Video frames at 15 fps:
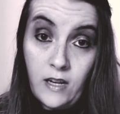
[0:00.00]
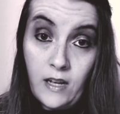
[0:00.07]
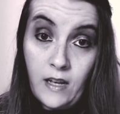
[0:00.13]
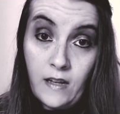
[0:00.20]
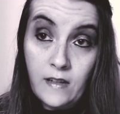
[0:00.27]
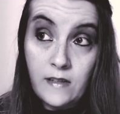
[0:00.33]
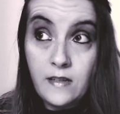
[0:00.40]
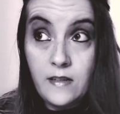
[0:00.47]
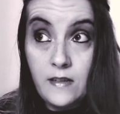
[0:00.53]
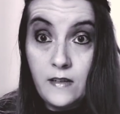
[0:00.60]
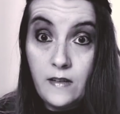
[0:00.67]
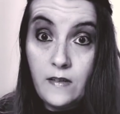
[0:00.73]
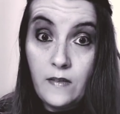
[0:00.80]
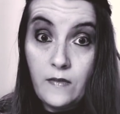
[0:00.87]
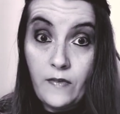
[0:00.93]
and,
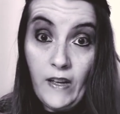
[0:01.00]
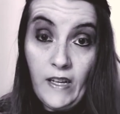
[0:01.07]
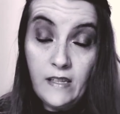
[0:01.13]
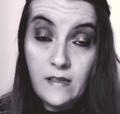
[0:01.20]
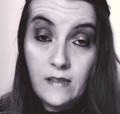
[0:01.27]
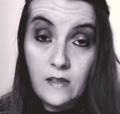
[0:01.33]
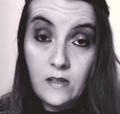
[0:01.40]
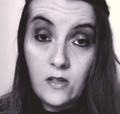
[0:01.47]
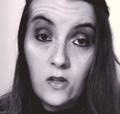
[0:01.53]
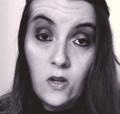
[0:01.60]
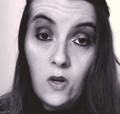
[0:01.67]
face it,